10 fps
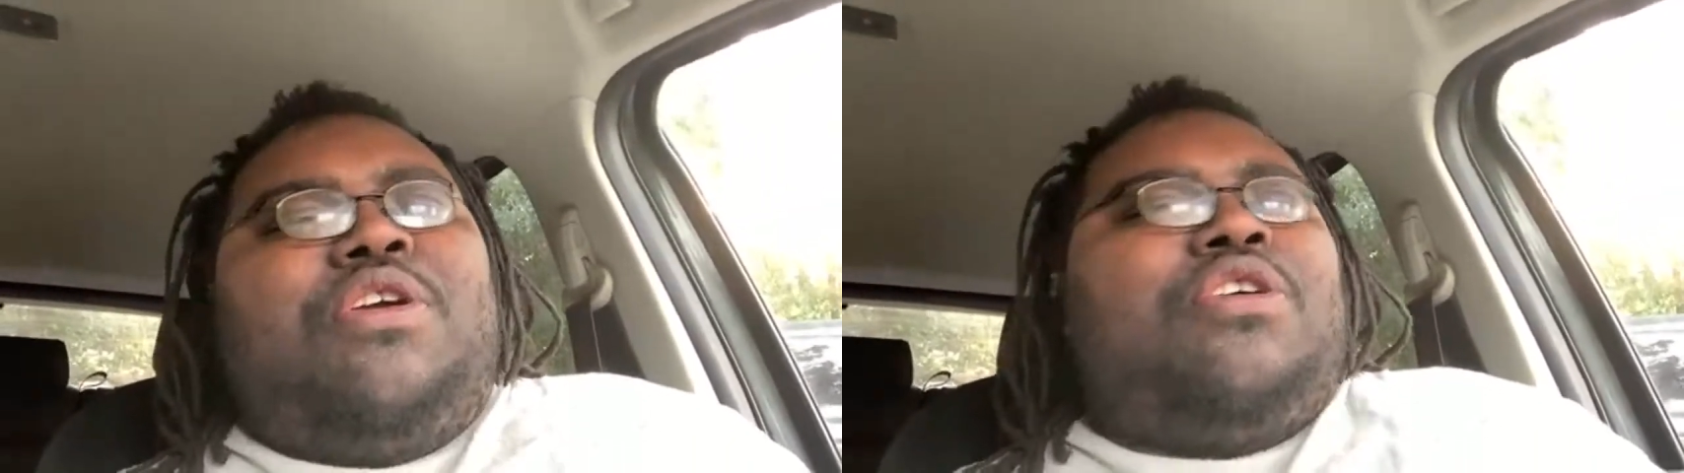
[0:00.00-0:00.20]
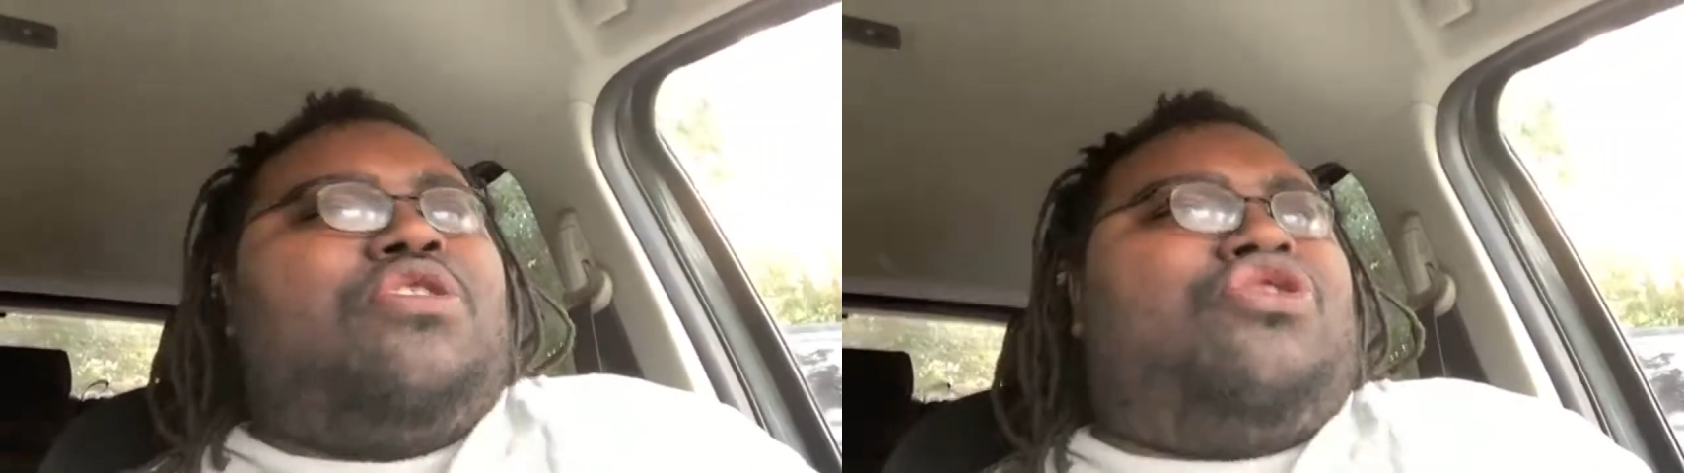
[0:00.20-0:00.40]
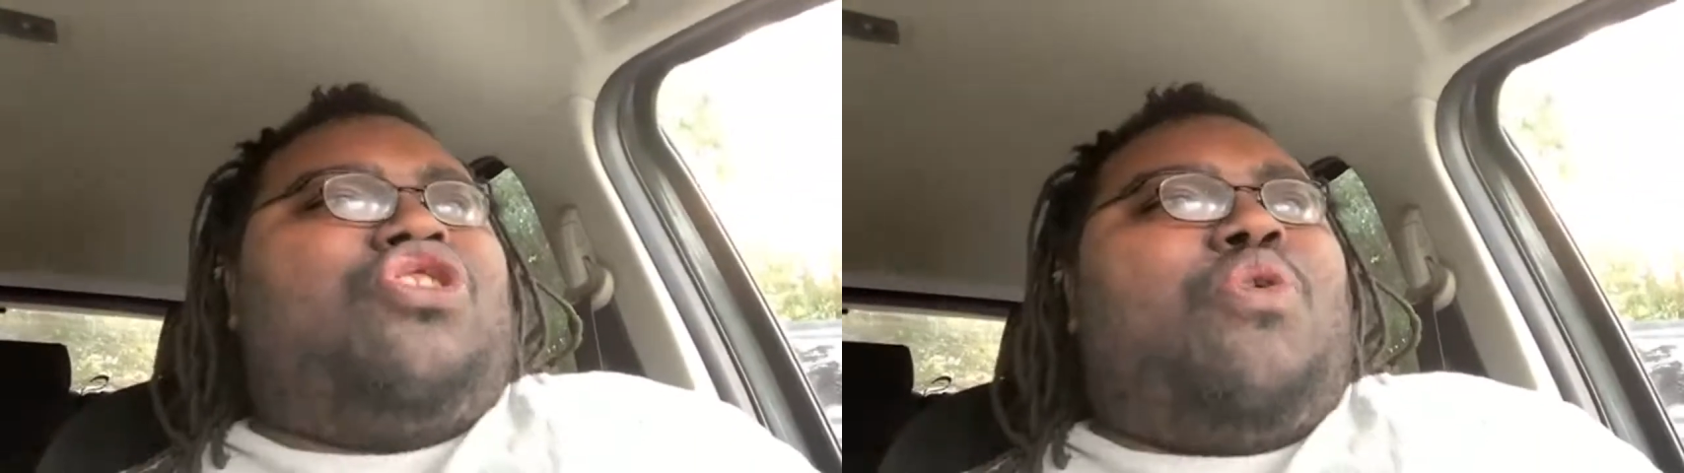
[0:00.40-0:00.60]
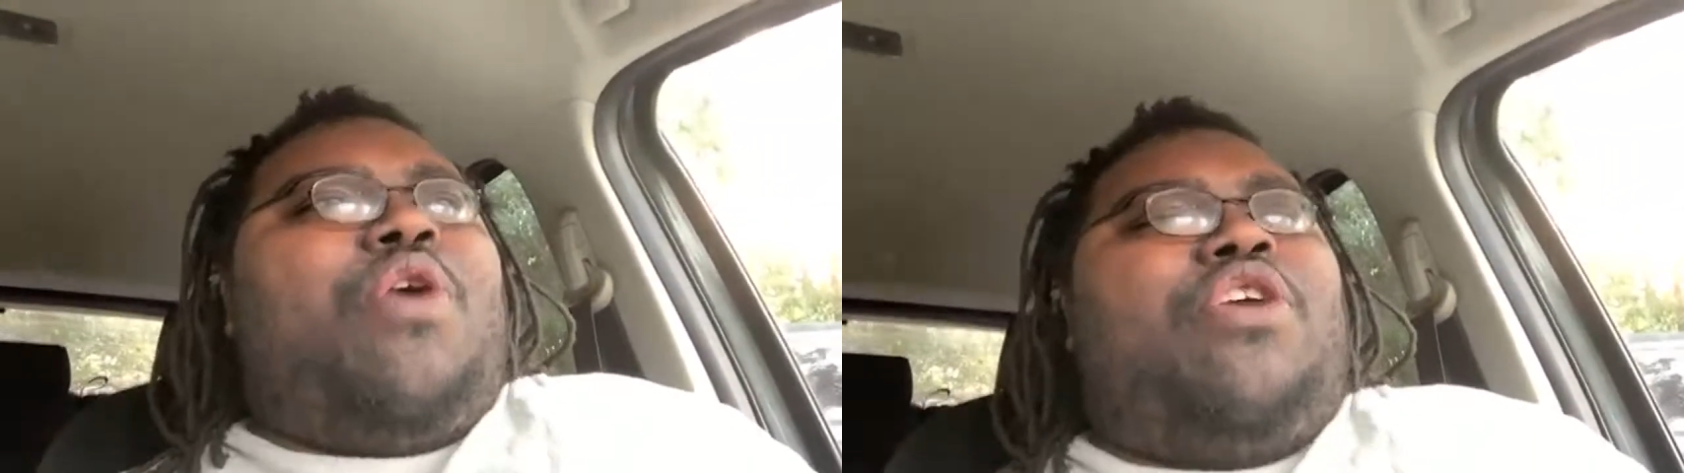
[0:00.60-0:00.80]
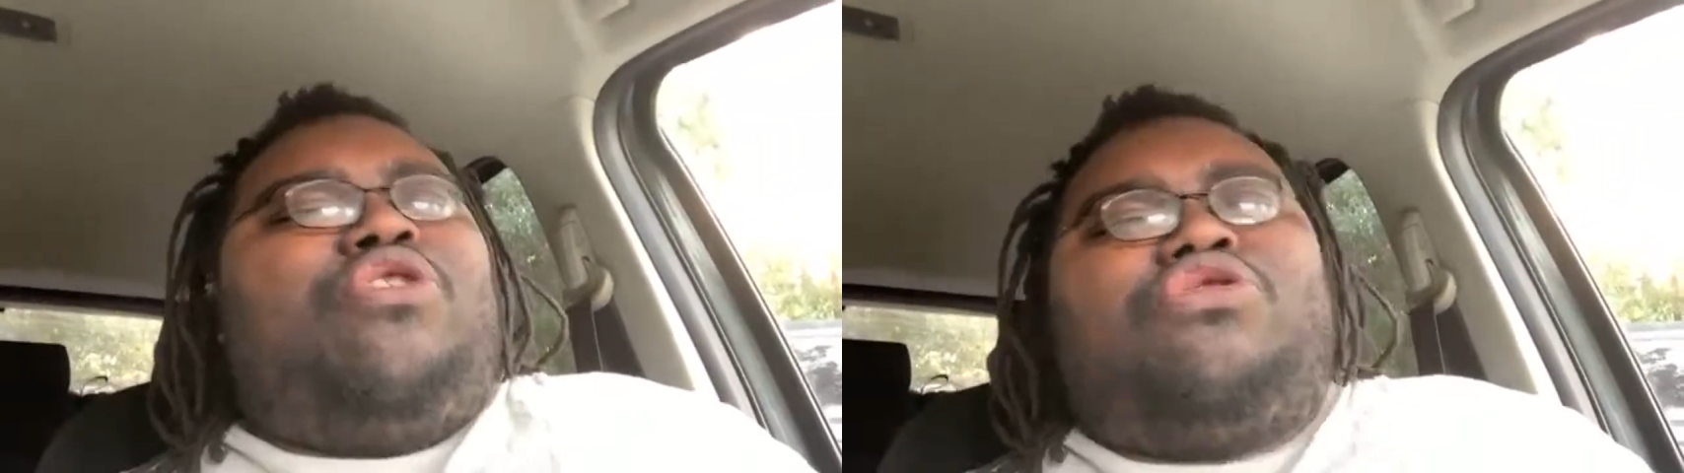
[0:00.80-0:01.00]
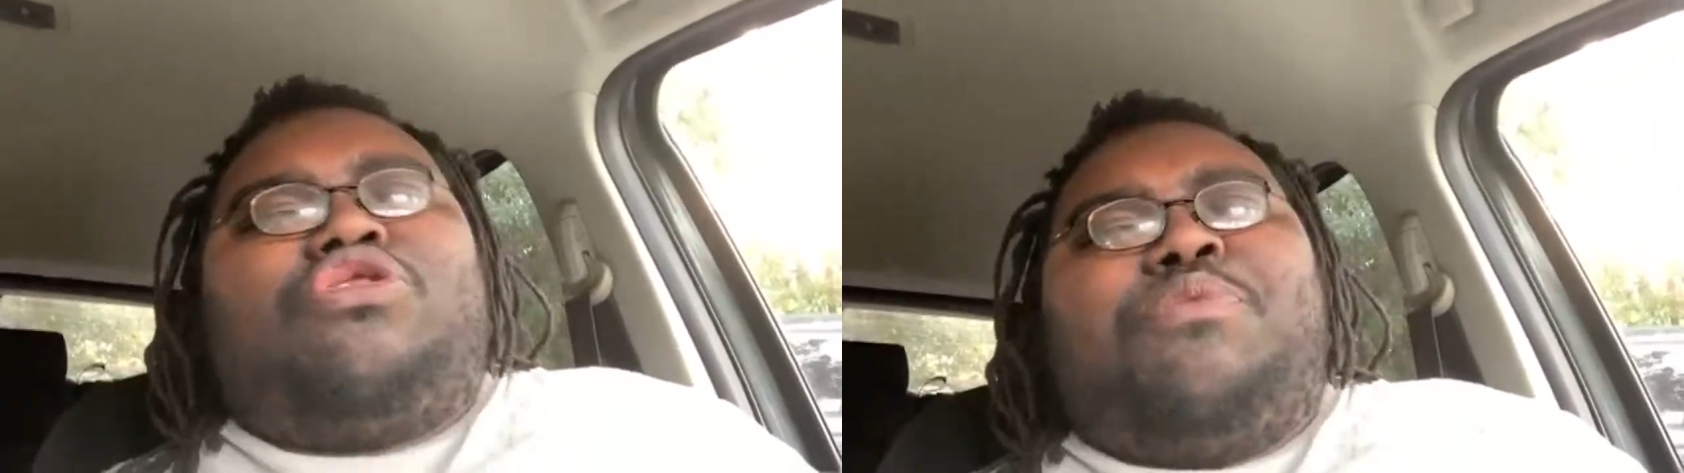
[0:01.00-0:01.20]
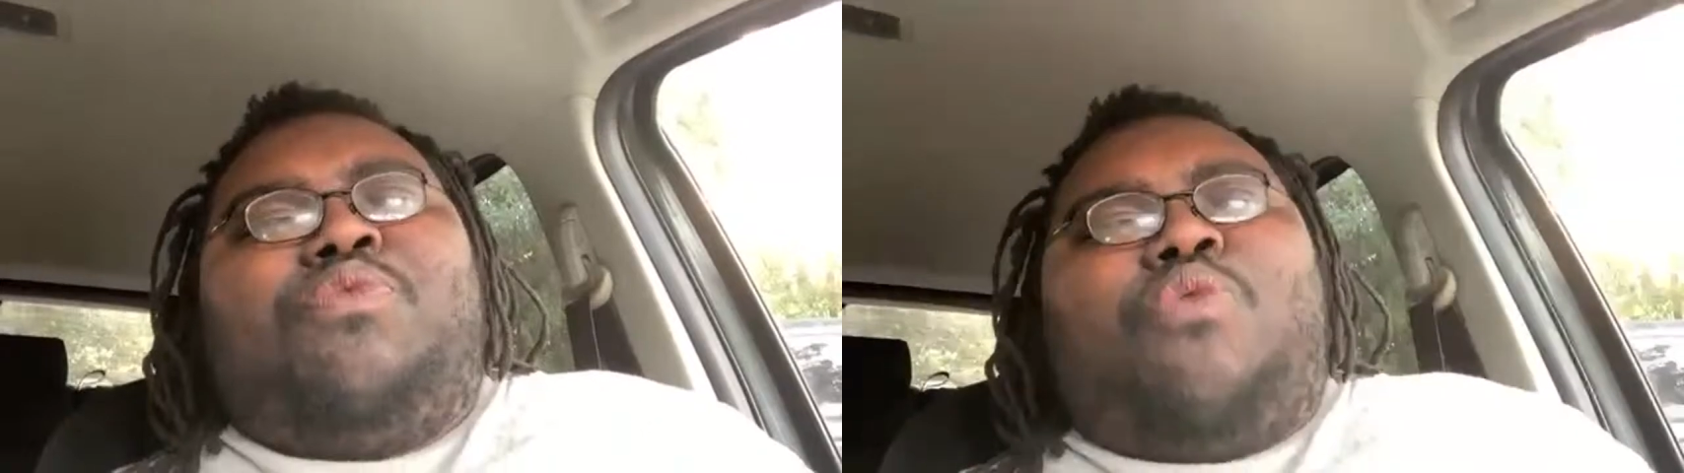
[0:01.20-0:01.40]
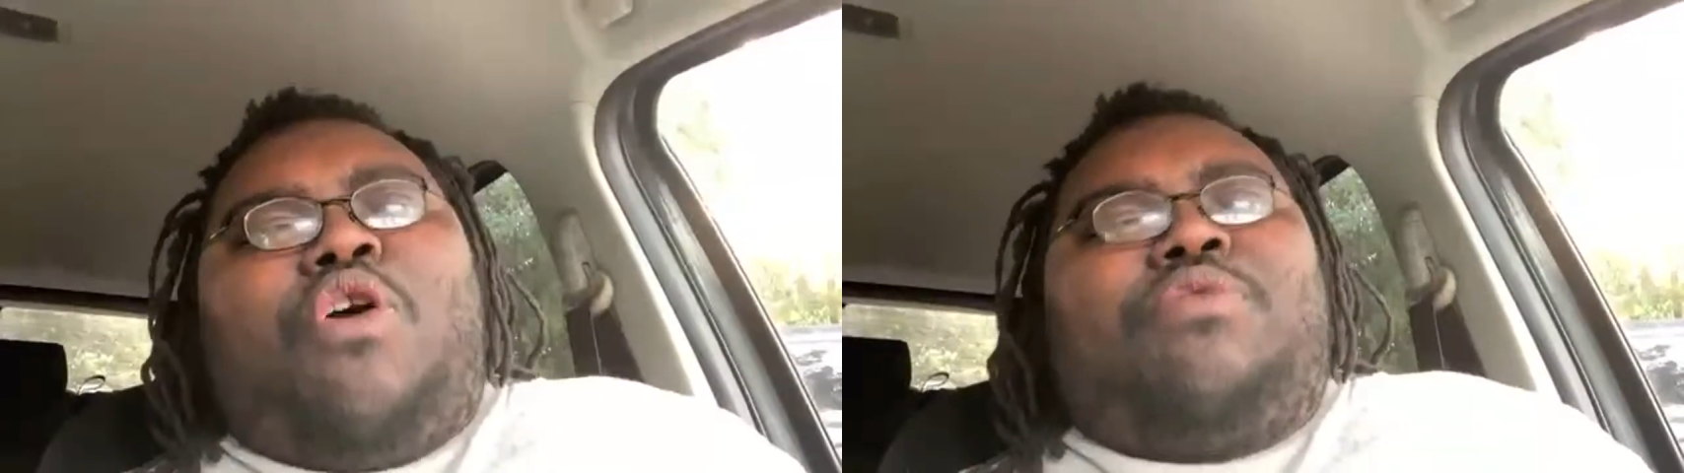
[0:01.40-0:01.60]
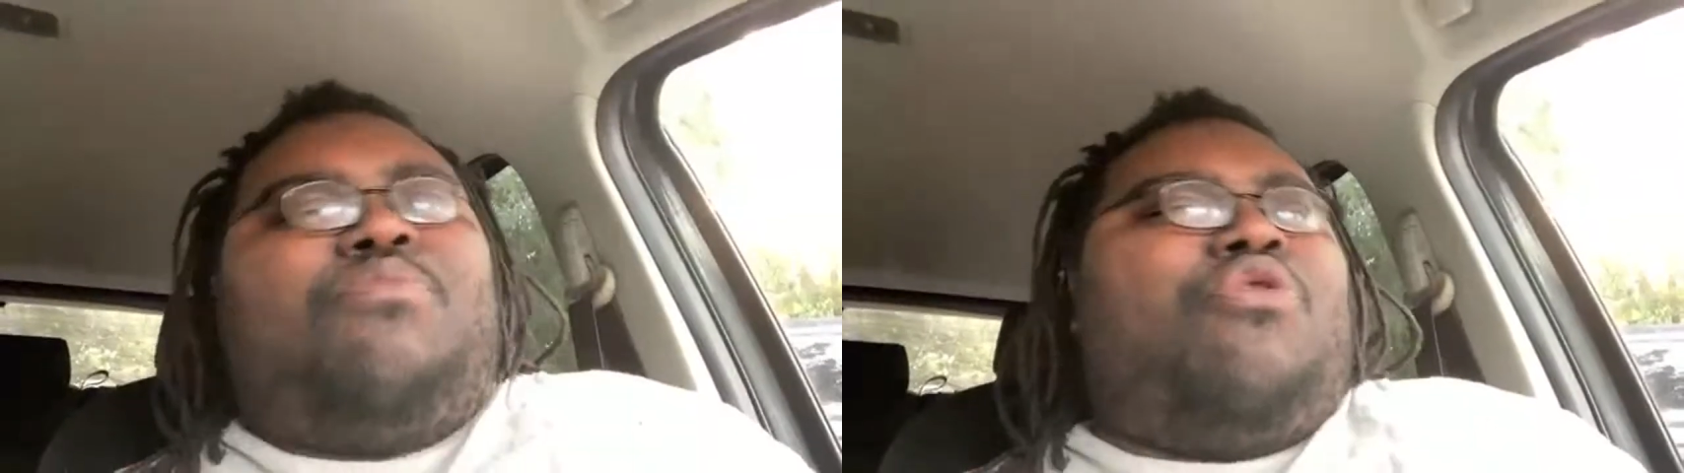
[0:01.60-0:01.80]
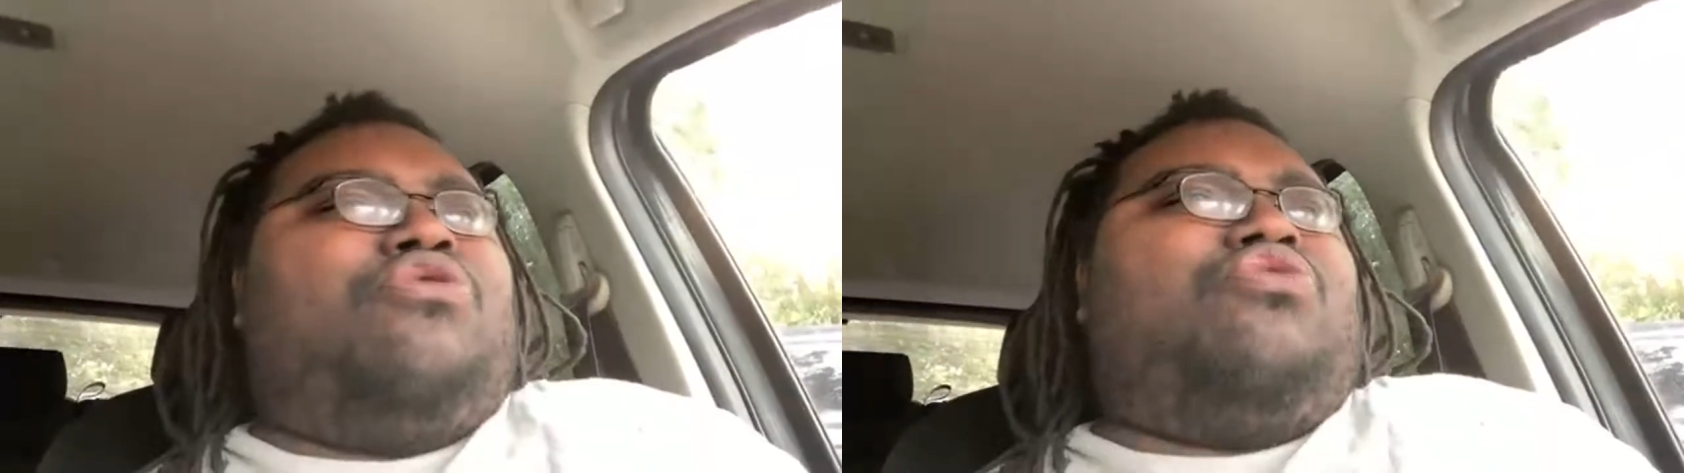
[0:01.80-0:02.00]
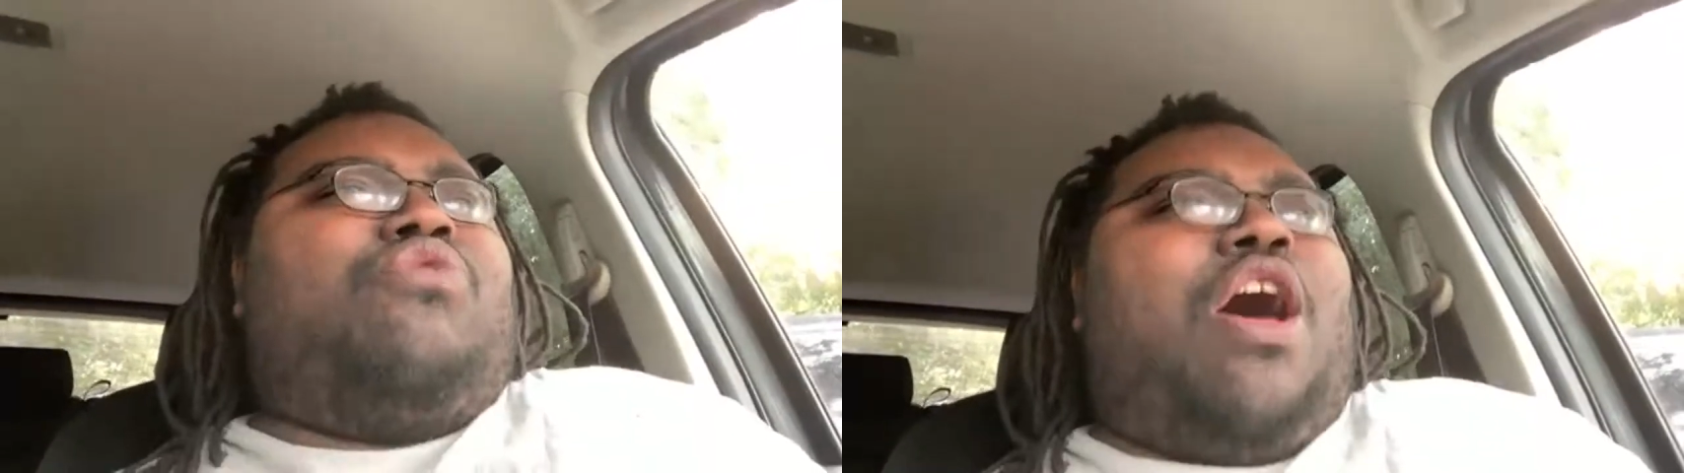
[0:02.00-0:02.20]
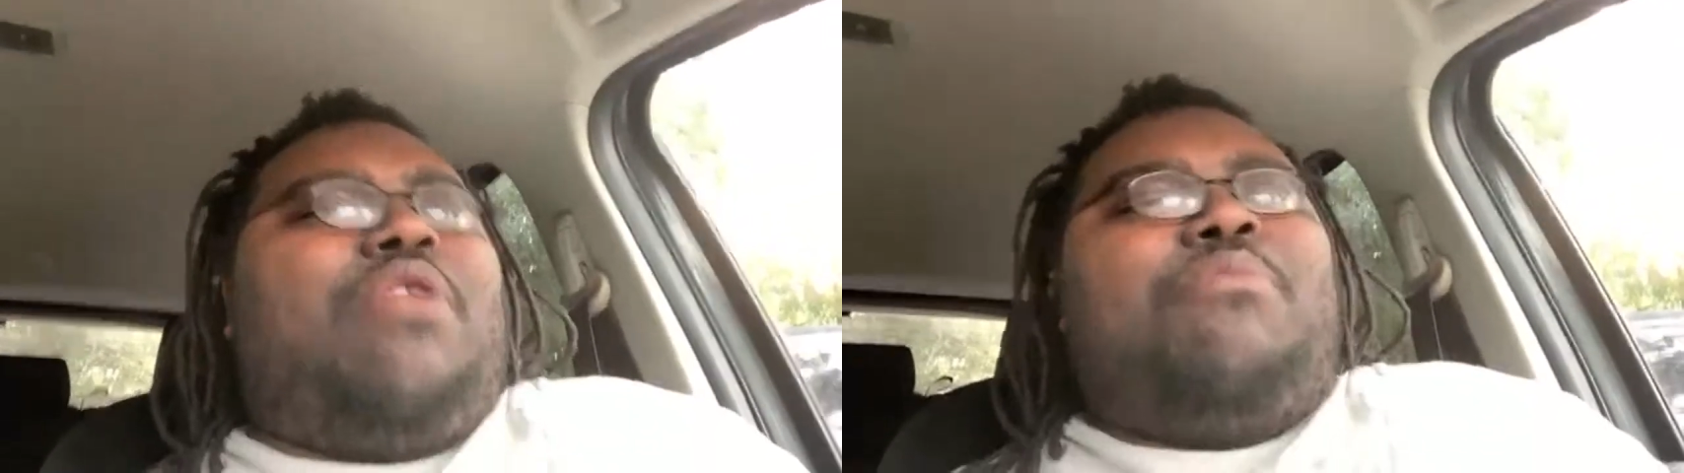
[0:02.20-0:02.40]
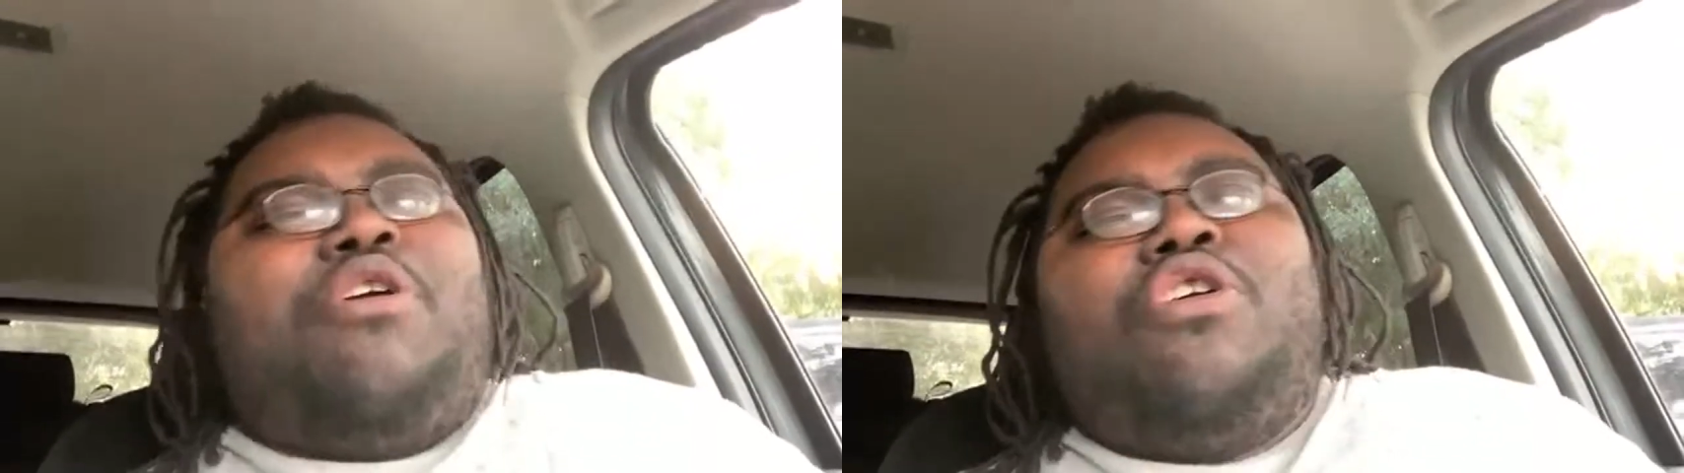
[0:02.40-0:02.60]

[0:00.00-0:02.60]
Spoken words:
Joel, you should be worth more than $2, man.